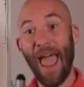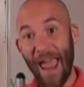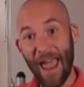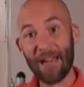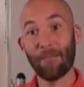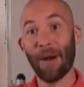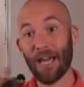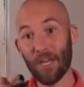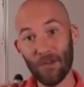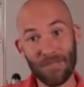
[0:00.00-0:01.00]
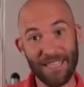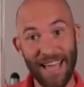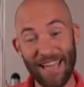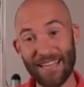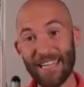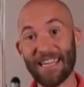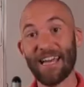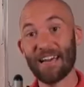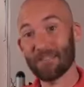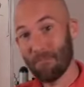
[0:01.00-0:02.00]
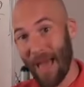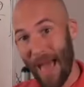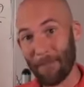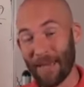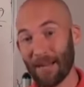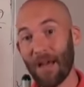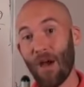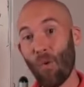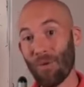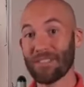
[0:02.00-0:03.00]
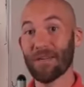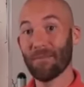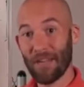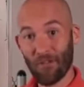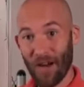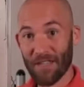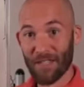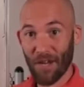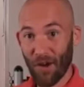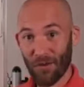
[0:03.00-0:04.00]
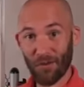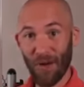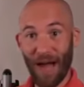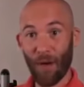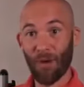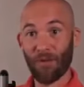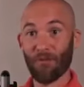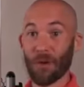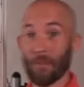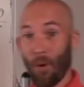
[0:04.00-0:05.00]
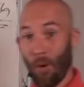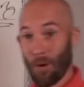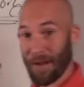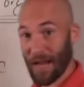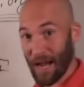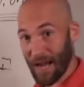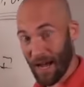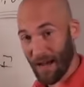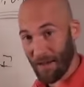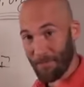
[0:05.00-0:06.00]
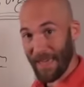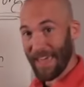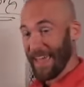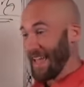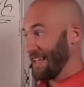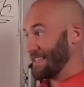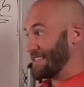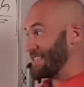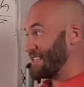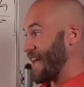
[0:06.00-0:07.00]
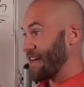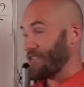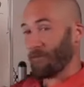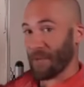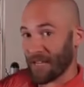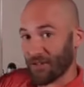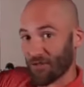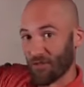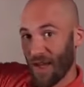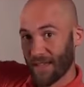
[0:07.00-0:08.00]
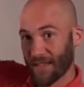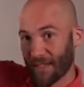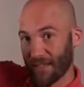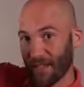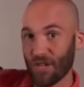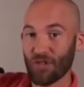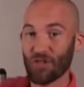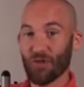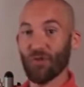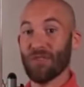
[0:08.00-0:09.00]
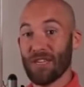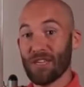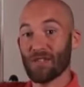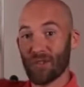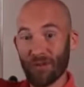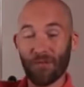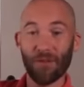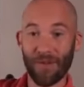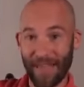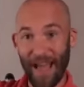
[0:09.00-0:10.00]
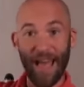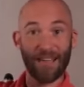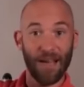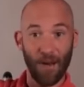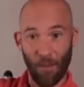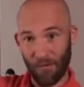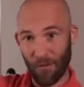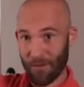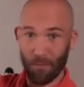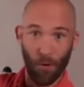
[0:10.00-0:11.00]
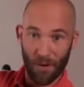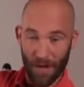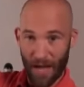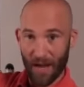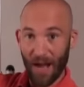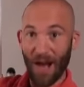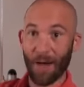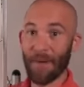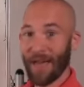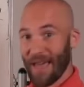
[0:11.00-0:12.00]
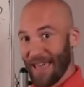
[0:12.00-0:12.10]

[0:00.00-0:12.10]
And by using that DNS mapping, when somebody tries to go to iwantfreeporn.com, instead of being directed to the server that has iwantfreeporn.com,